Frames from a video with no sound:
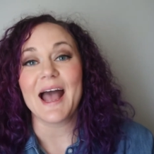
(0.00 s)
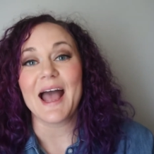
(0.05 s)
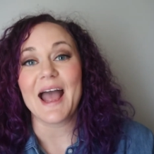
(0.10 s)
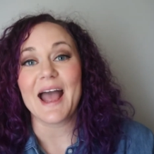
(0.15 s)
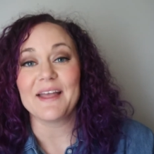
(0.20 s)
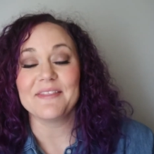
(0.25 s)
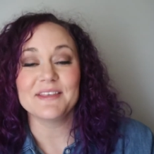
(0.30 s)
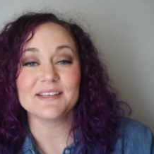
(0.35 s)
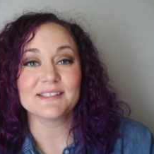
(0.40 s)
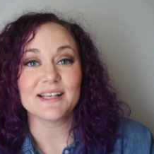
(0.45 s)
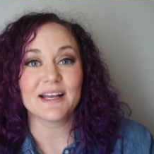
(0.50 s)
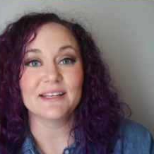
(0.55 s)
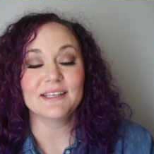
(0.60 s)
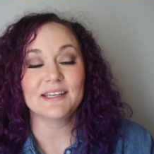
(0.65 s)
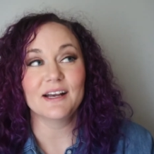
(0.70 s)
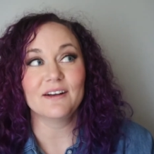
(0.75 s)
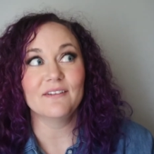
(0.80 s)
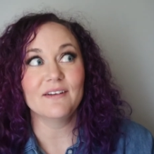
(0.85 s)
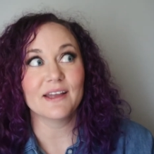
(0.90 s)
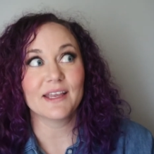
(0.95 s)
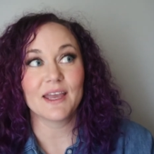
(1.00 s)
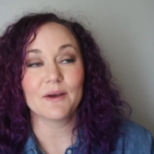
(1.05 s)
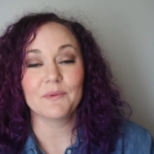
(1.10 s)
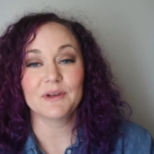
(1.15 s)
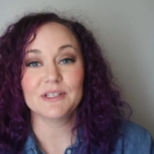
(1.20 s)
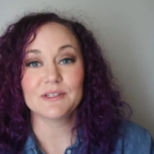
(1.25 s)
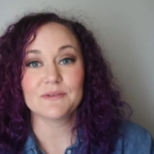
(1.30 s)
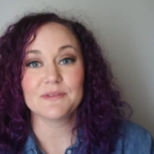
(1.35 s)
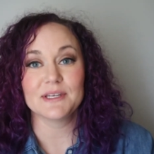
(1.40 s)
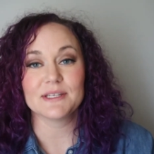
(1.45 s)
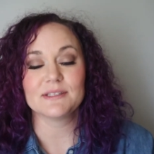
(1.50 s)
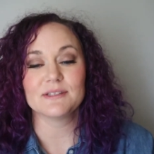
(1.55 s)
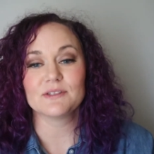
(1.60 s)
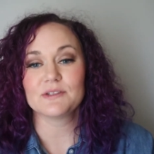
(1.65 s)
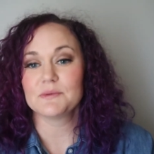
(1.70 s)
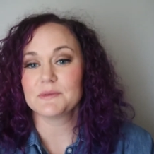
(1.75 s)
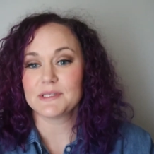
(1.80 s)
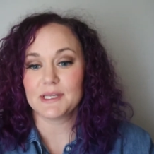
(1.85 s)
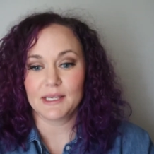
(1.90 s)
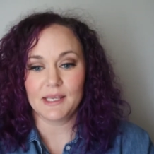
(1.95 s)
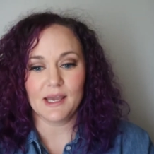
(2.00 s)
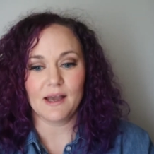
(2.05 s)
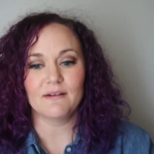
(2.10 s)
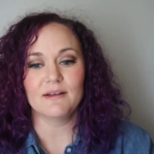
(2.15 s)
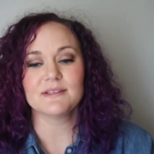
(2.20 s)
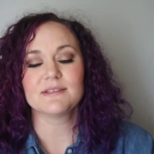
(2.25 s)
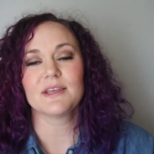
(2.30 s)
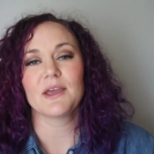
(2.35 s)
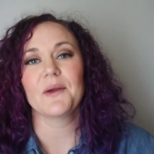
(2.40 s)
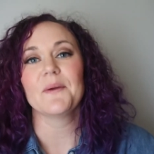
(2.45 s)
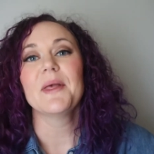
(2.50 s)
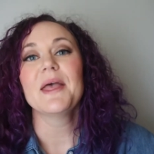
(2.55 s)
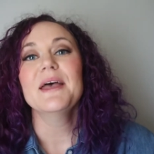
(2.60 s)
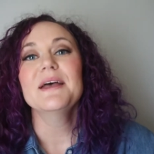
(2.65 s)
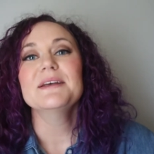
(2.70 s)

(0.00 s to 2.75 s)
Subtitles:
I had this idea. Can we do this? And she was like, yeah, let's go.